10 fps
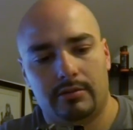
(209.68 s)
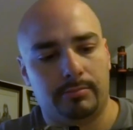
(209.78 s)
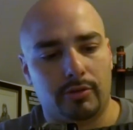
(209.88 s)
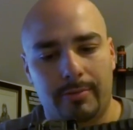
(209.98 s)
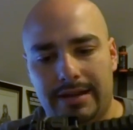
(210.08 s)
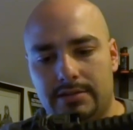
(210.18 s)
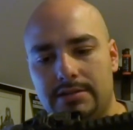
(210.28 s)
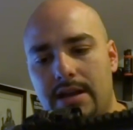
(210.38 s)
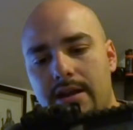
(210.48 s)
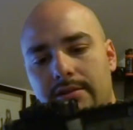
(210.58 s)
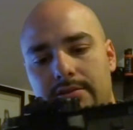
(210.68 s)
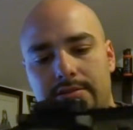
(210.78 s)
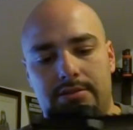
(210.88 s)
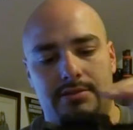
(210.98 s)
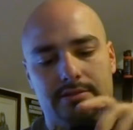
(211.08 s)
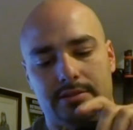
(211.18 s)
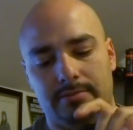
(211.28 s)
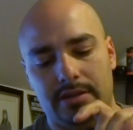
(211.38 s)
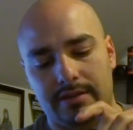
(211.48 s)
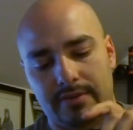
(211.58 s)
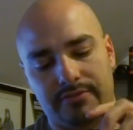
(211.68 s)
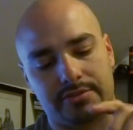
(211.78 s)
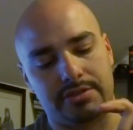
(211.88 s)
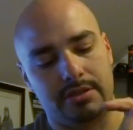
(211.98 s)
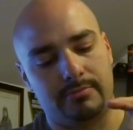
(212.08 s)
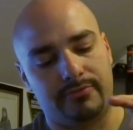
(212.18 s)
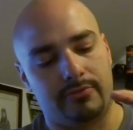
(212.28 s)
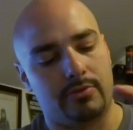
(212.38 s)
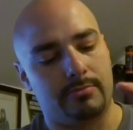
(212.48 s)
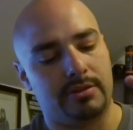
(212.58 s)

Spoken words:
blowback design is something I've never seen before,